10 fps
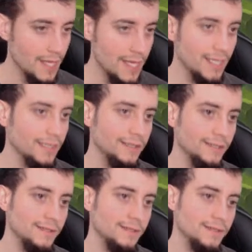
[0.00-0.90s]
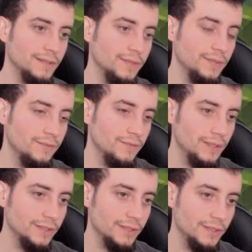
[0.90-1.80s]
I think this is going to be
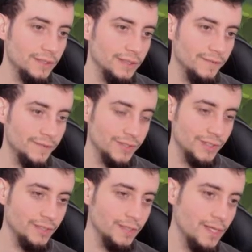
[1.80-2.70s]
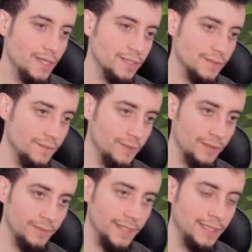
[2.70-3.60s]
really strong in leveraging
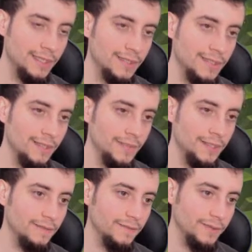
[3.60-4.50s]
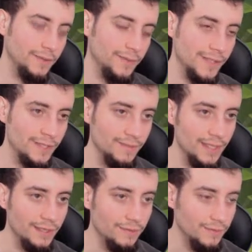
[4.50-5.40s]
smaller minions. I'm going to give Libram of Wisdom
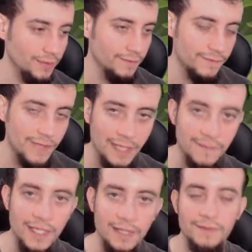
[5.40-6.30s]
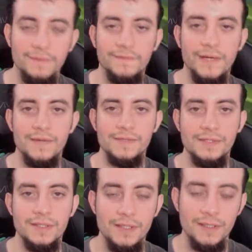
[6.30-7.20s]
a 3.5 out of 5
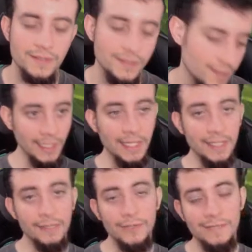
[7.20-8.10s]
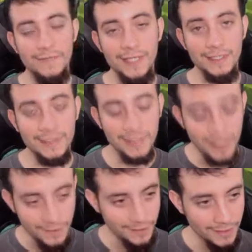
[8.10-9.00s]
stars. Here we have
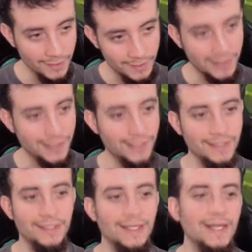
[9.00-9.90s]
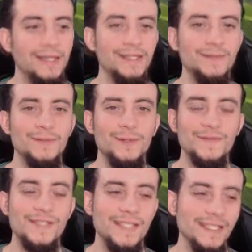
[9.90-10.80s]
another Libram card, Libram
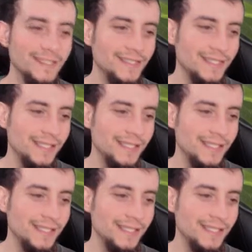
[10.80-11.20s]
of Justice.